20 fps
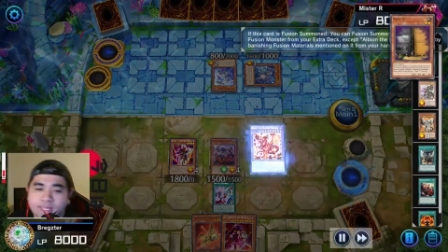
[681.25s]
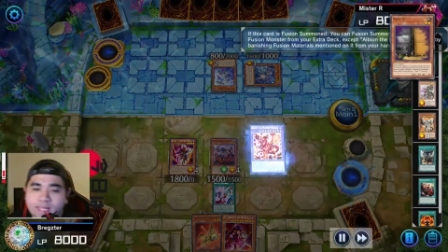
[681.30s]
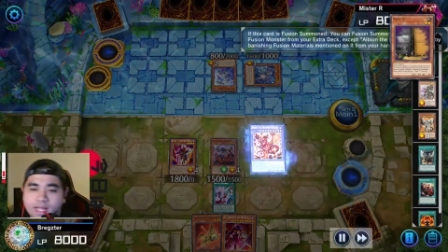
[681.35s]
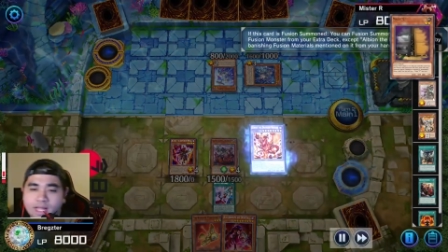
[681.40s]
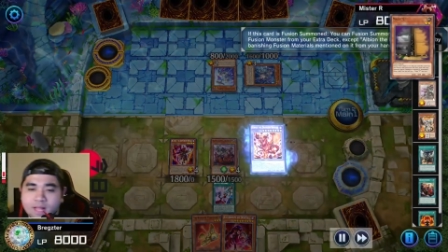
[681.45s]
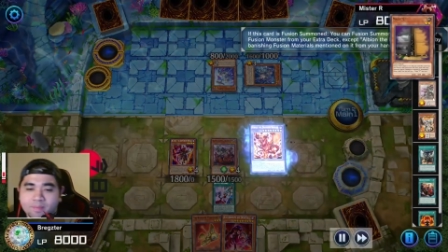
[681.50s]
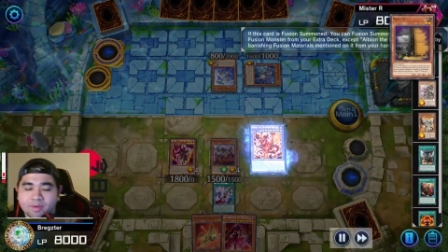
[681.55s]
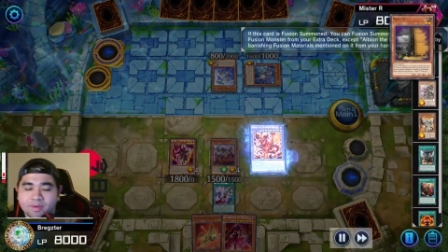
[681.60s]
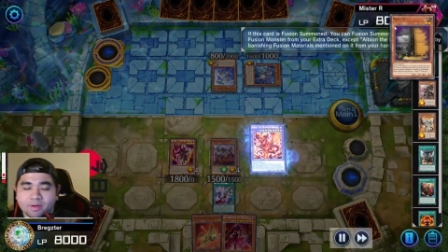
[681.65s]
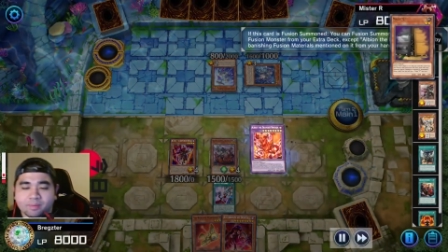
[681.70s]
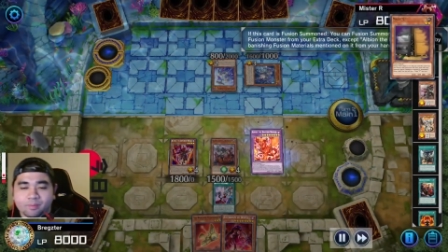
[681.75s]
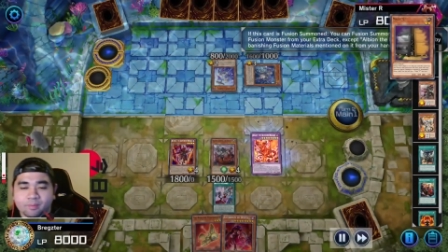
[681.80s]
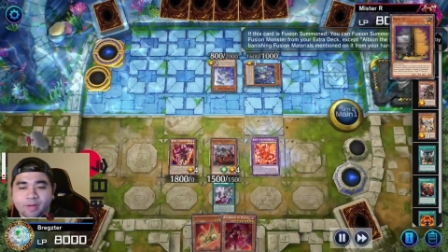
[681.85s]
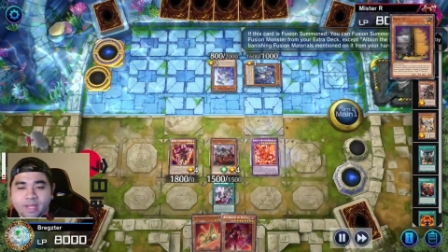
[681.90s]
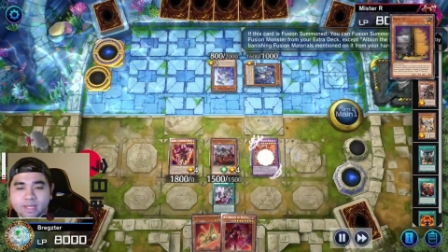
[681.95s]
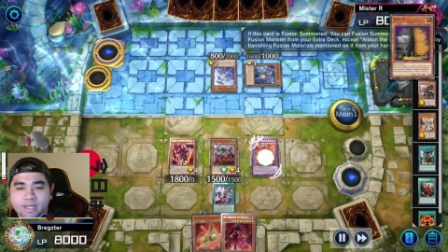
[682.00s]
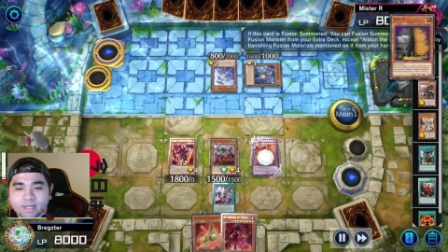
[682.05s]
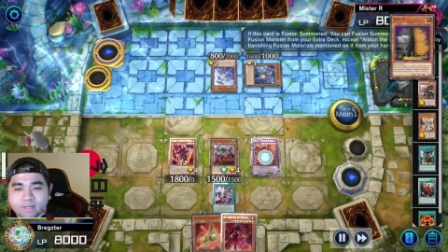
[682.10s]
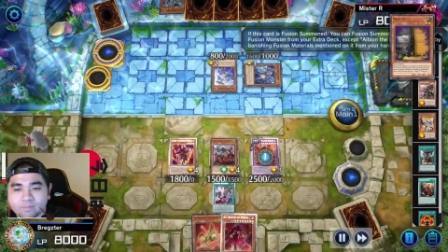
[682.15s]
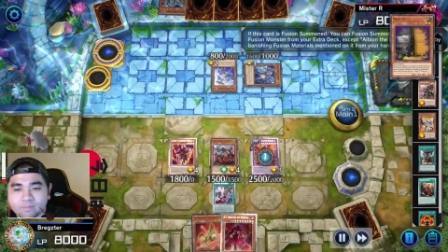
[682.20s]
Albion the
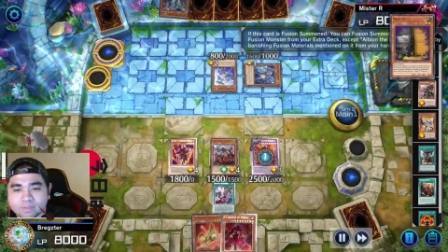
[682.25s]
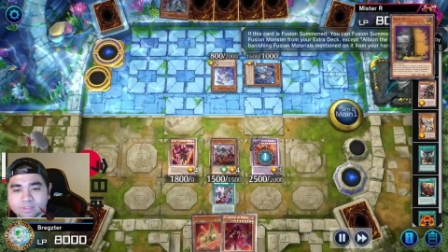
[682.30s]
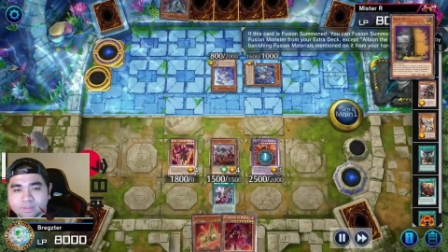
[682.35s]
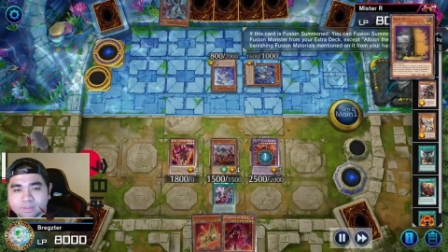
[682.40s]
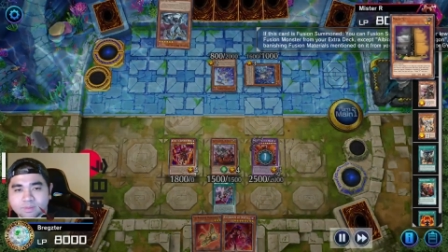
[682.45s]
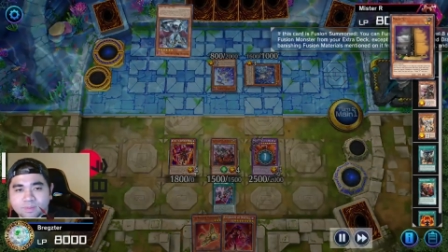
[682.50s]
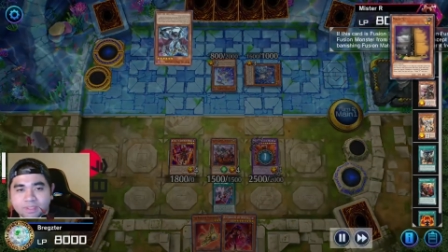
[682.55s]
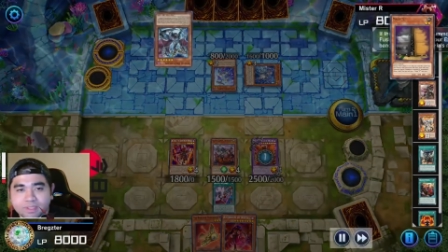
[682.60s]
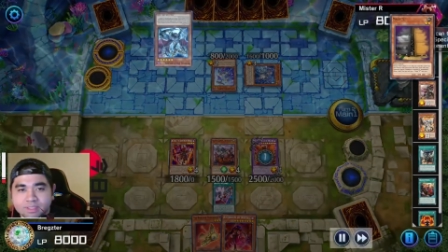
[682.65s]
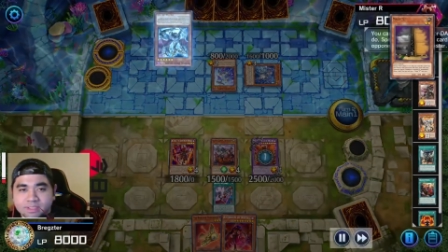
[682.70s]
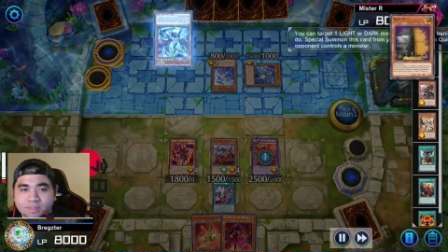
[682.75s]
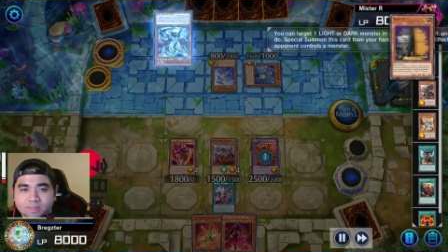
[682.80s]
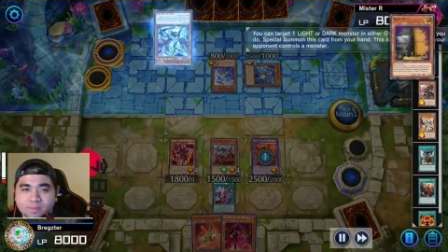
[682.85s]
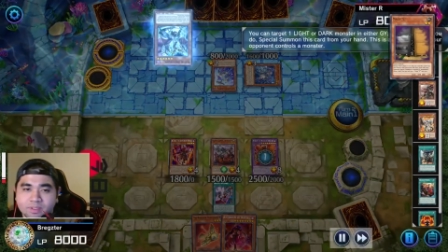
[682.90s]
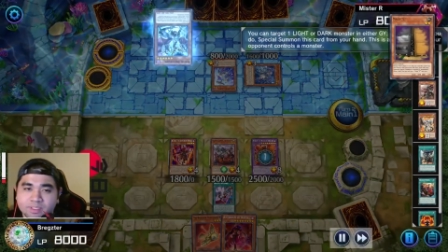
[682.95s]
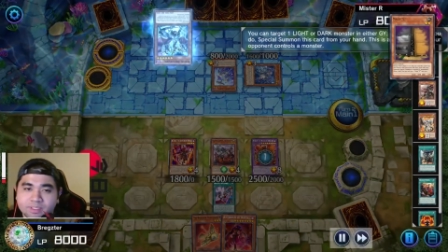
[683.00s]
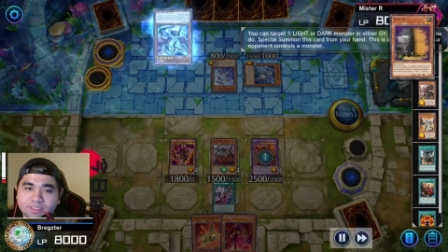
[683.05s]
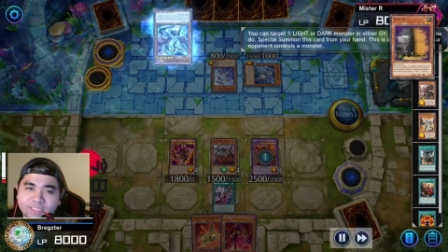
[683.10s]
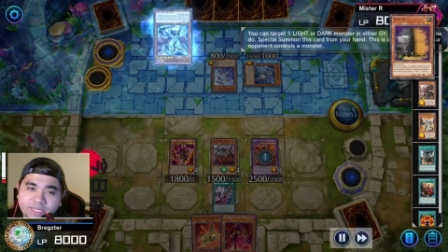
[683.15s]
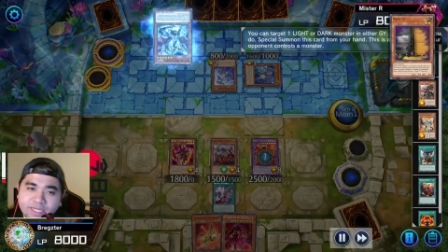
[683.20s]
Branded. We'll spell some
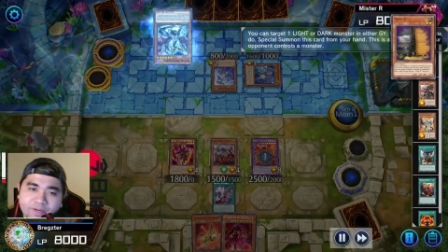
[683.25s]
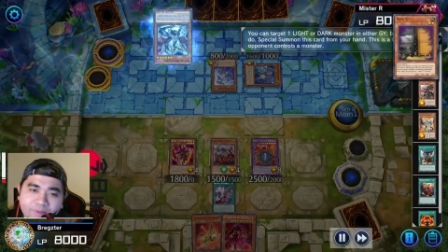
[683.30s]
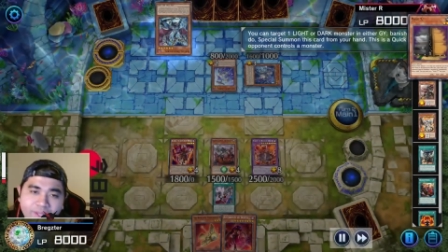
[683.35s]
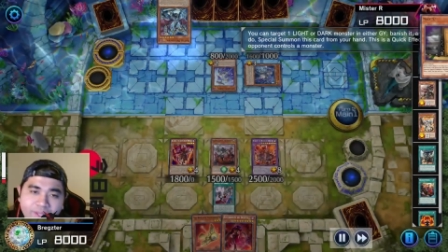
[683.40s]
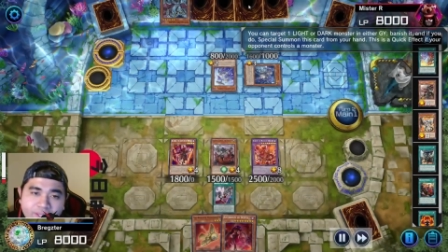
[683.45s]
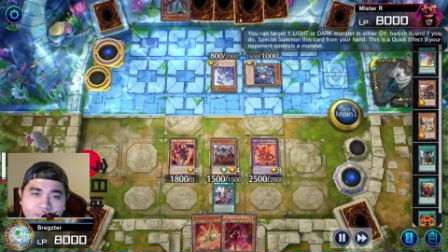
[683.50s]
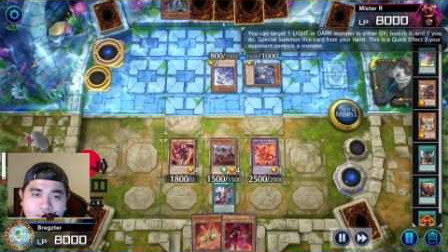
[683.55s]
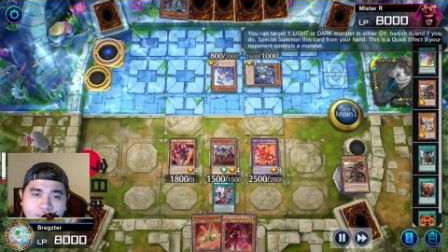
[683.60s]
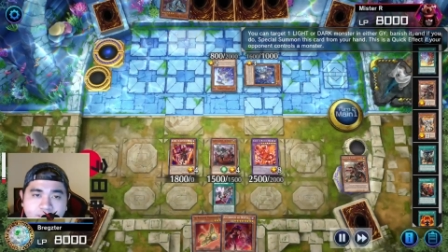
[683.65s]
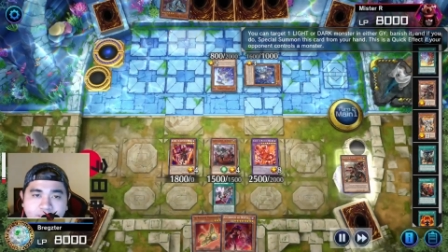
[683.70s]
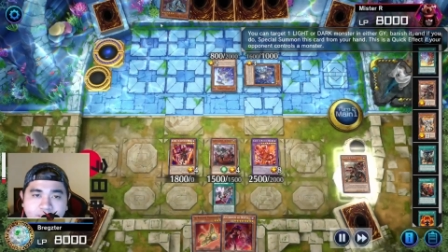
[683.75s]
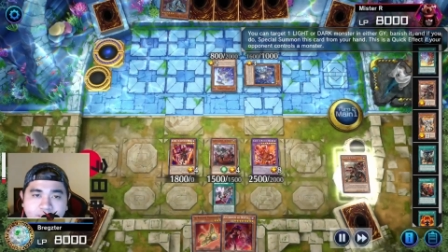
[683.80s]
our Searing.